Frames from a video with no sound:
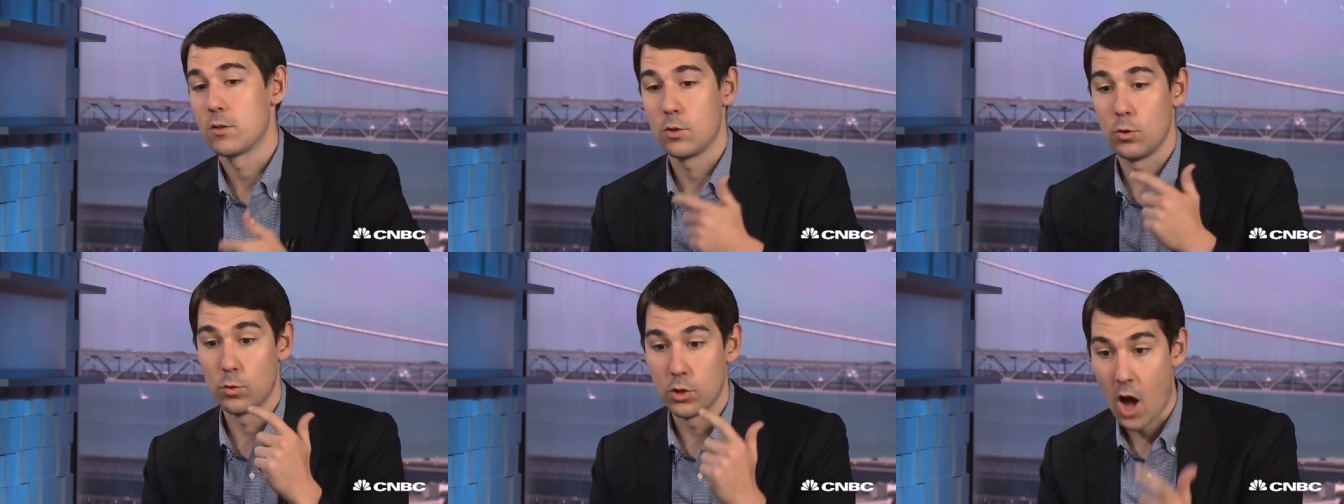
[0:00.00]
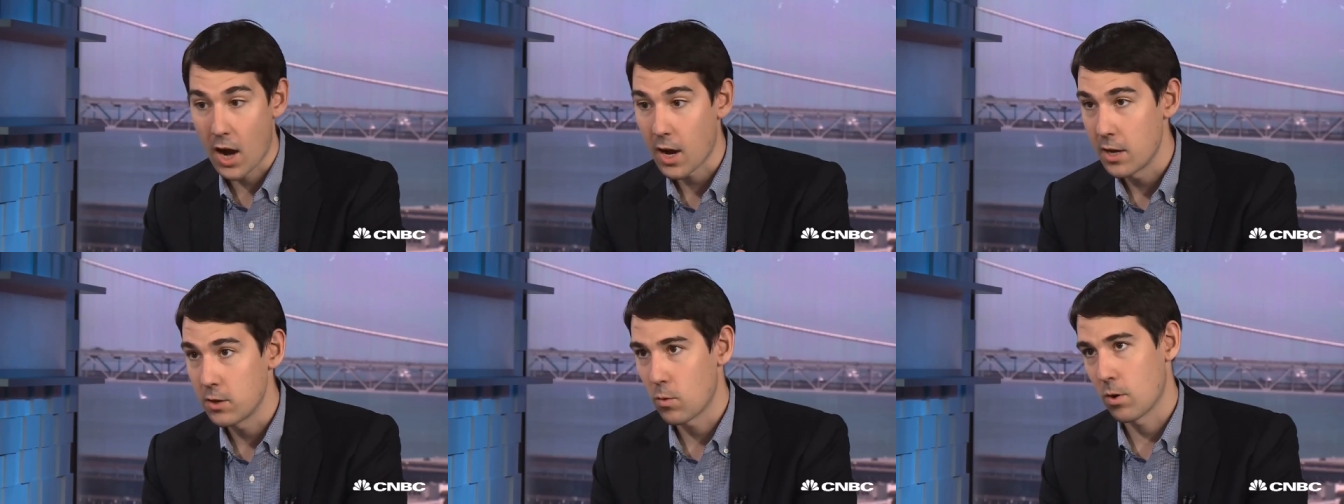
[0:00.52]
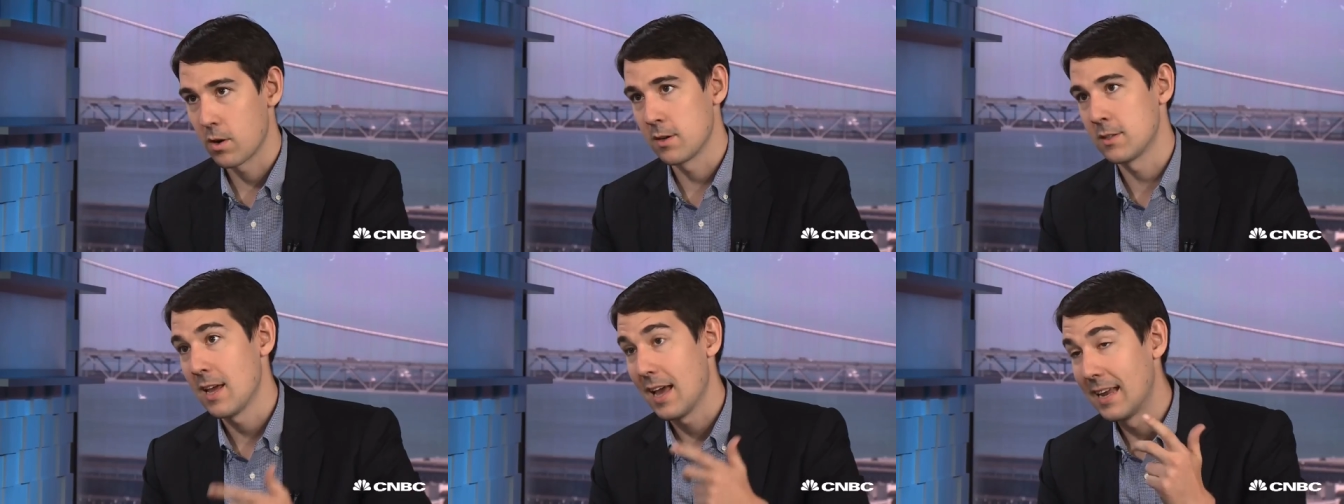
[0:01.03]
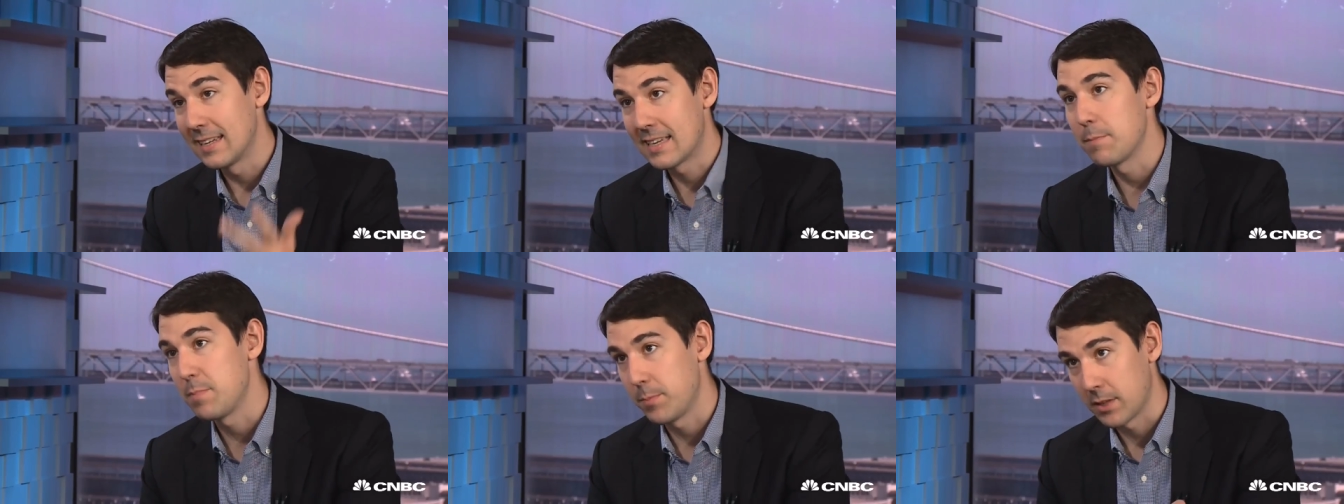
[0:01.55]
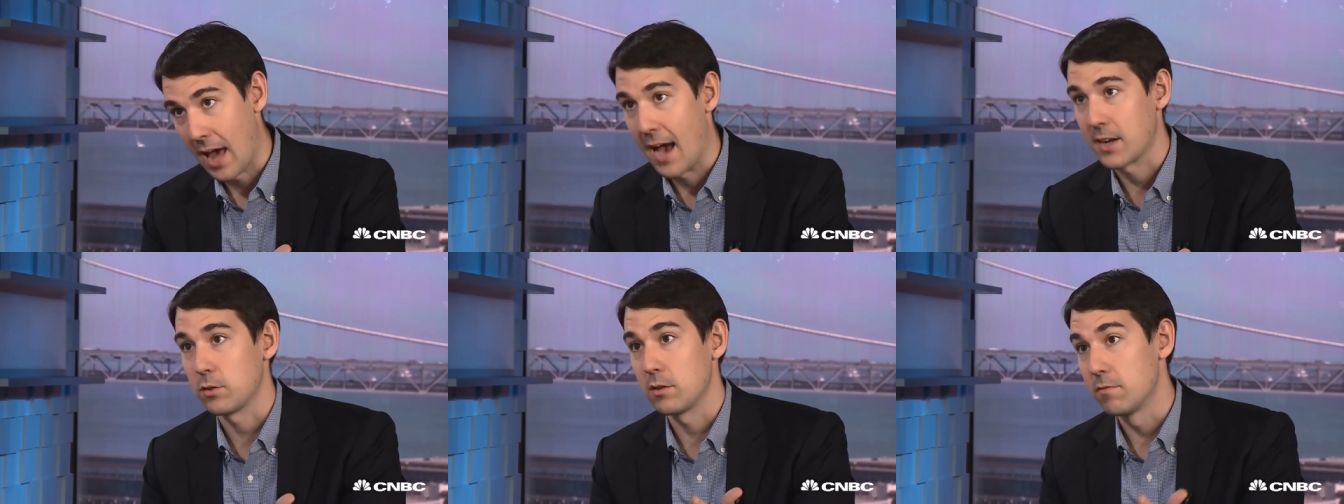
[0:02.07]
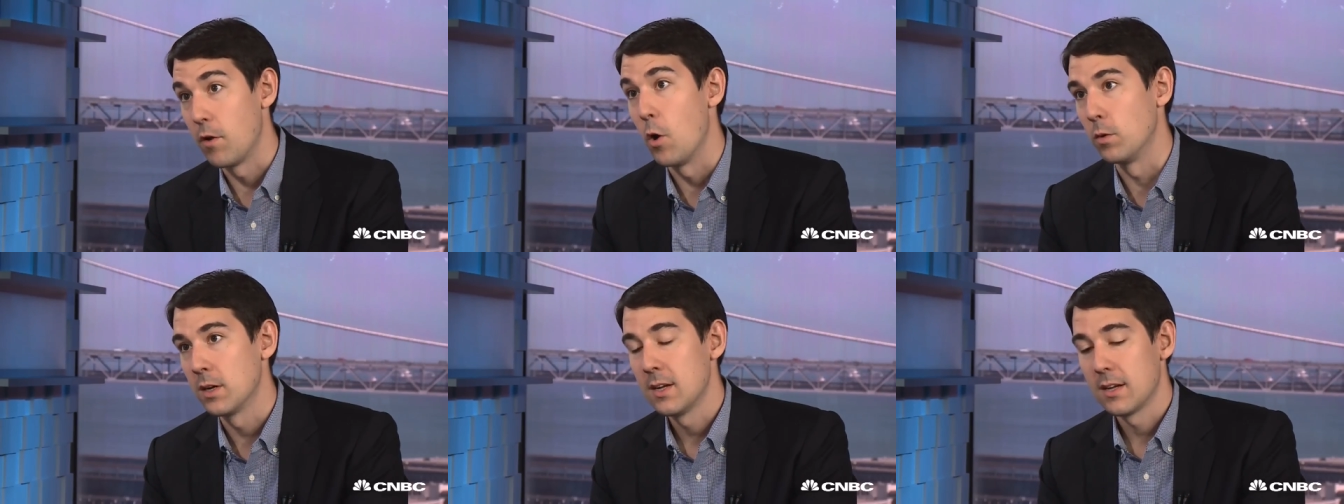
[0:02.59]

to knock on doors, and to get people to actually vote.